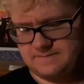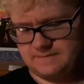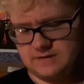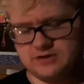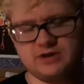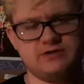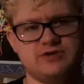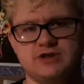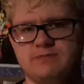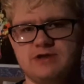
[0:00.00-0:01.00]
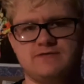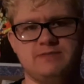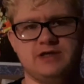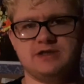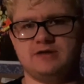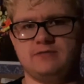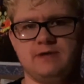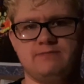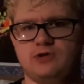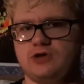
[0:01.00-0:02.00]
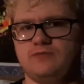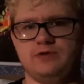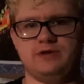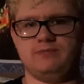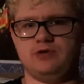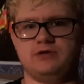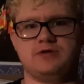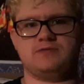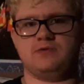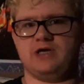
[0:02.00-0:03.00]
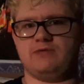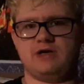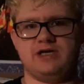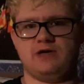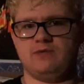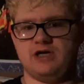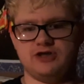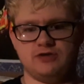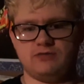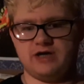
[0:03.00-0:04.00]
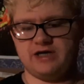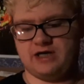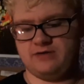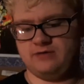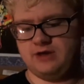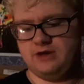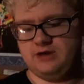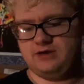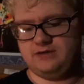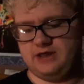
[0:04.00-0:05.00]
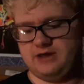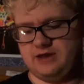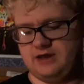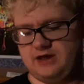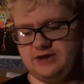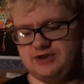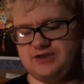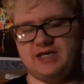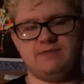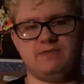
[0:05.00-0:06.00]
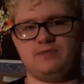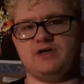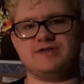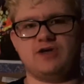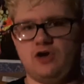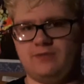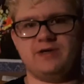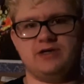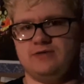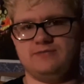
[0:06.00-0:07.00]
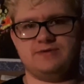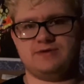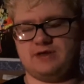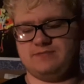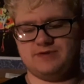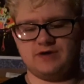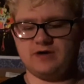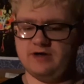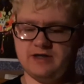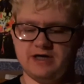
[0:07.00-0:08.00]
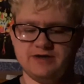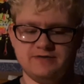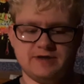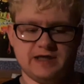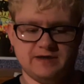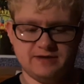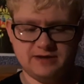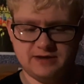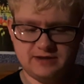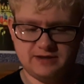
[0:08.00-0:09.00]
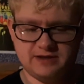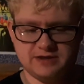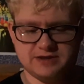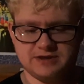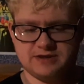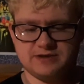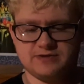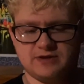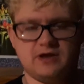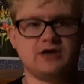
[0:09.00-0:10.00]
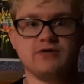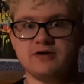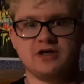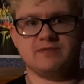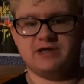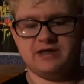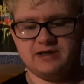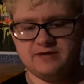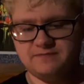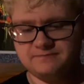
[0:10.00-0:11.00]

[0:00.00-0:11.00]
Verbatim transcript: Usually there's so much for me to remember with the book, what I write down, what I don't write down, that I just can't memorize all my notes. I'm sorry that I do that. It's just there's a lot going on in my head.